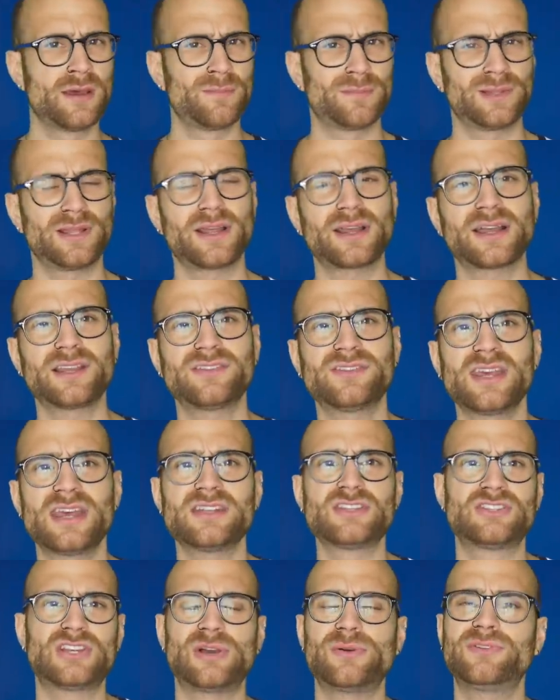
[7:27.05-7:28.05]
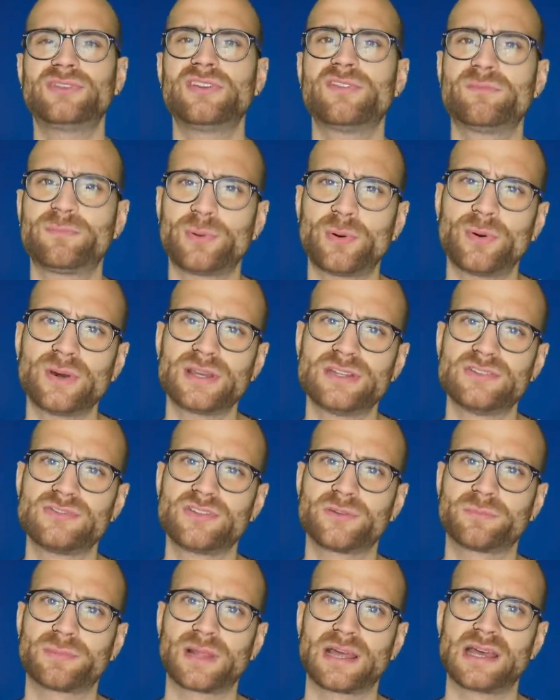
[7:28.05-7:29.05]
But like I said, Chelsea have bought
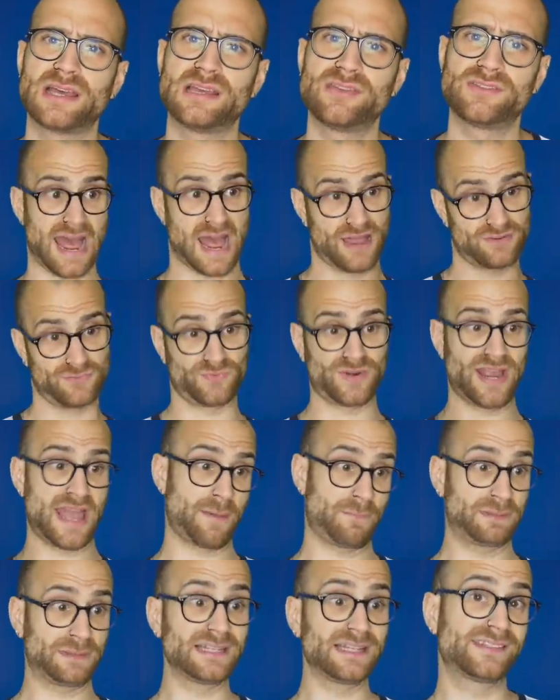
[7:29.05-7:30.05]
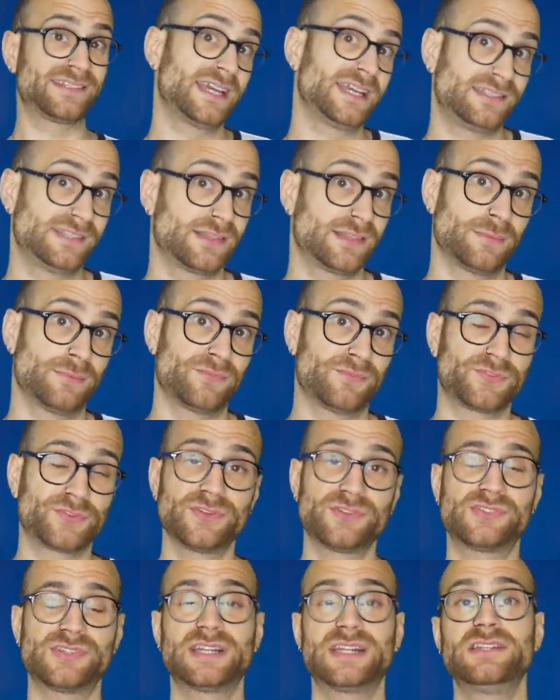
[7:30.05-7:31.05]
injured players and rehabilitated them
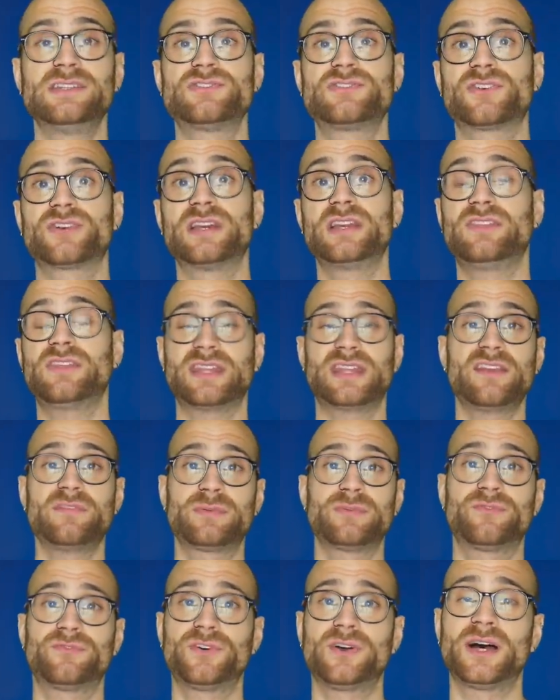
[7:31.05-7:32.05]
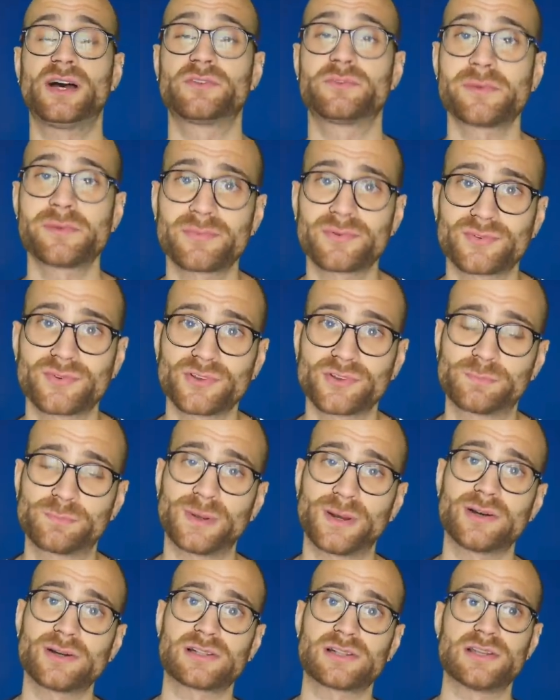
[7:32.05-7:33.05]
through certain injuries and they've been fine. Remember Ross
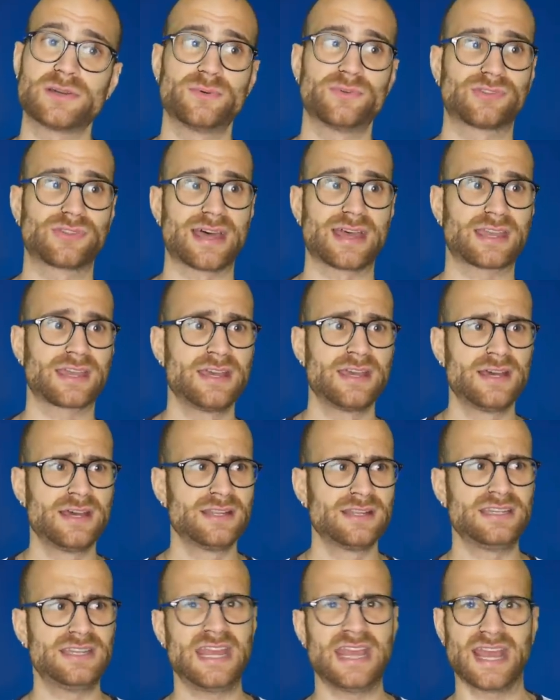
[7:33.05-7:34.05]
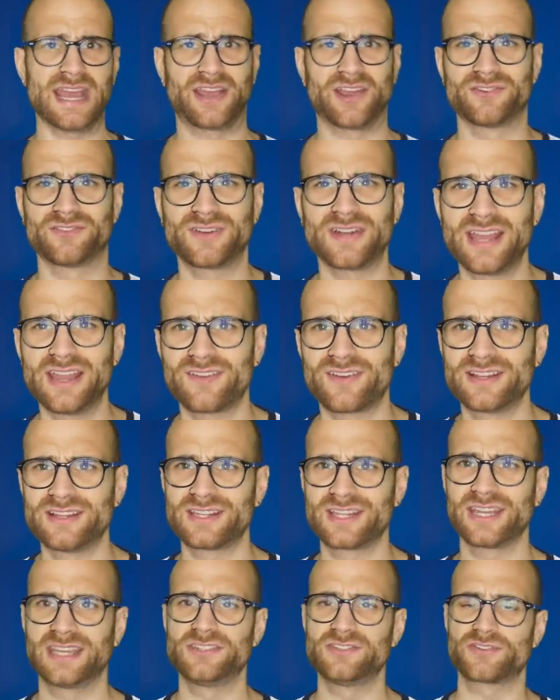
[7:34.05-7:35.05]
Barkley was like near
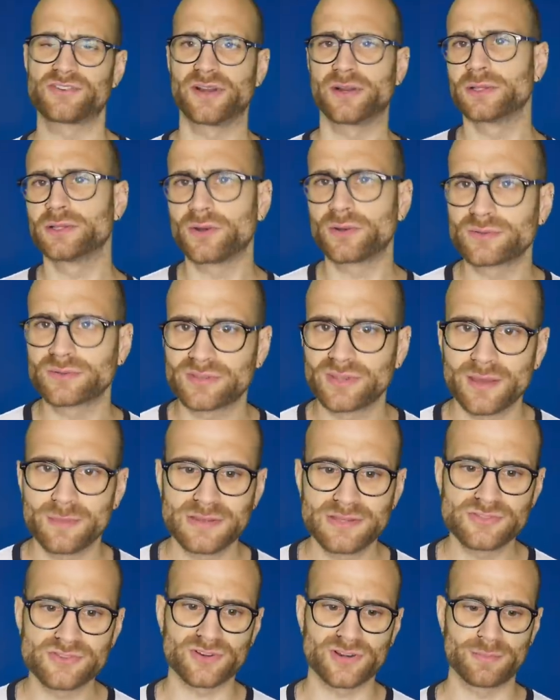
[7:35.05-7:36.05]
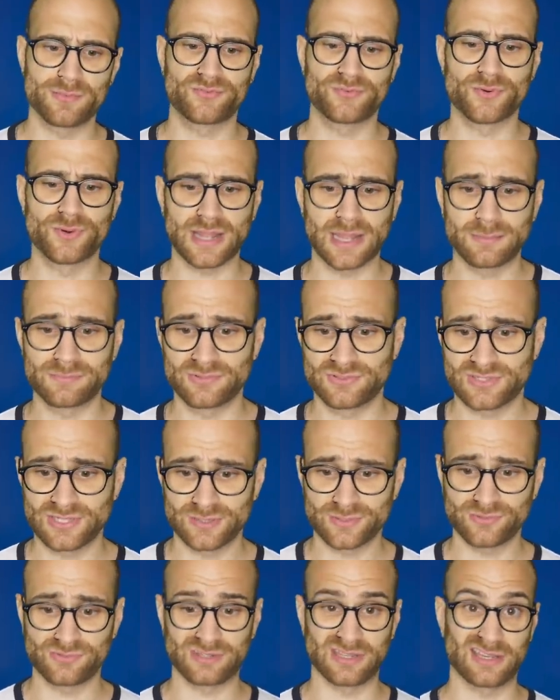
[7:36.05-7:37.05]
career-ending injury or long-term injury before he came to
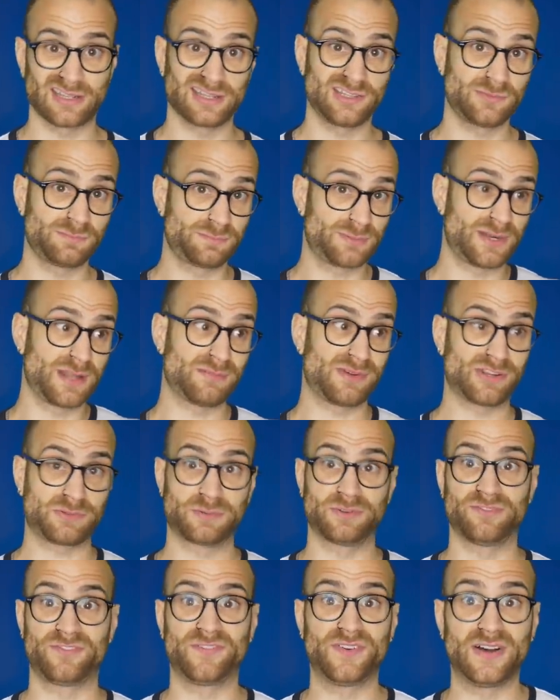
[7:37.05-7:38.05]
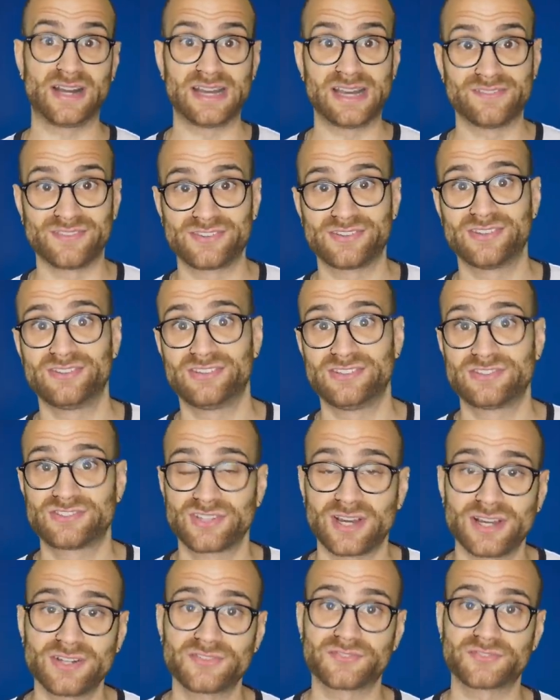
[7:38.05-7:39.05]
Chelsea and he's pretty much been fine ever since he
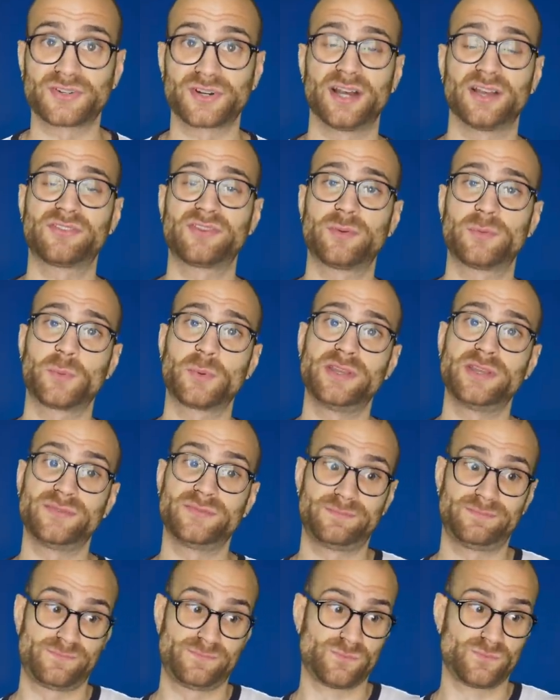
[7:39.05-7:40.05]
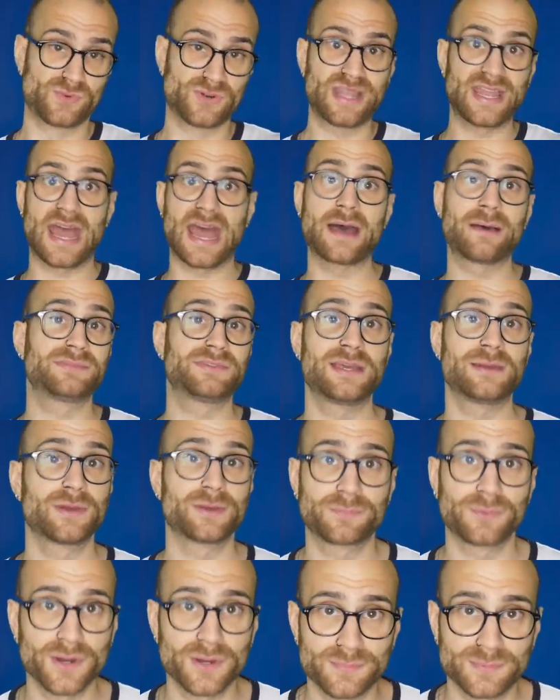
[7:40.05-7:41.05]
signed for us and we rehabbed him
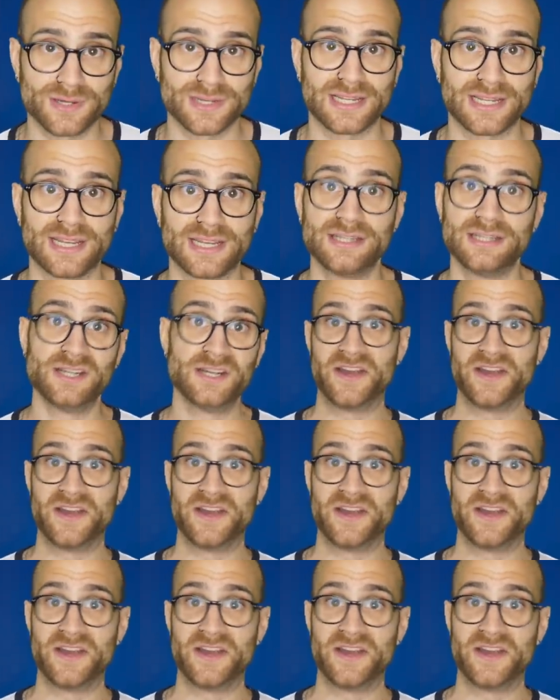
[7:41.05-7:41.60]
appropriately.